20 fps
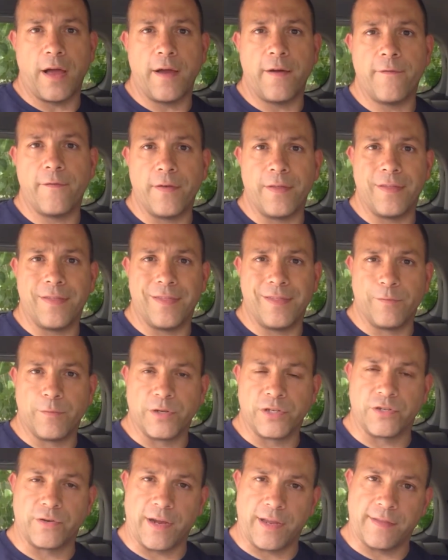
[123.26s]
of the
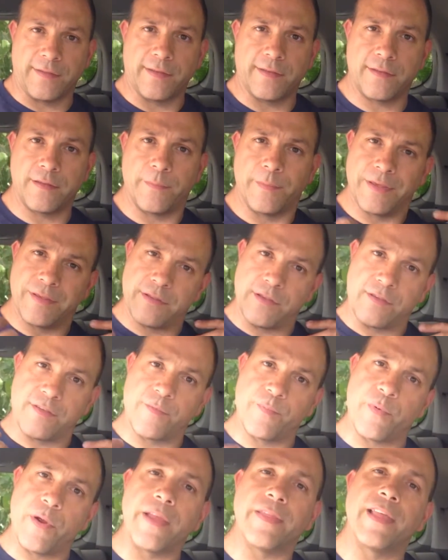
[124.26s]
restraint system is to
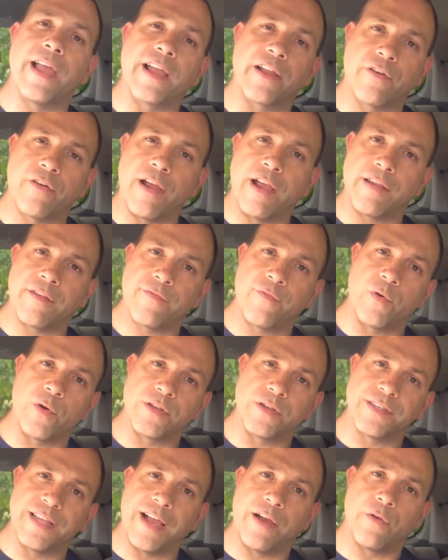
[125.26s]
spread that crash
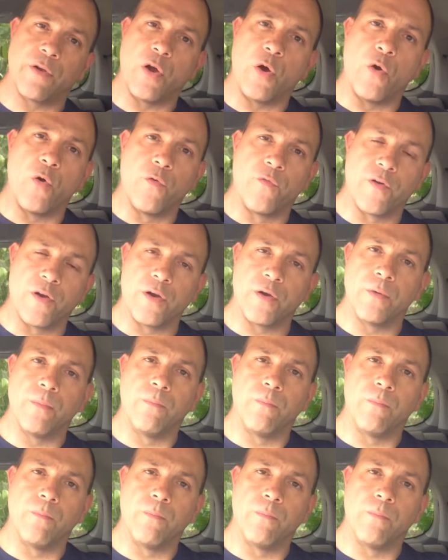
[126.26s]
force out over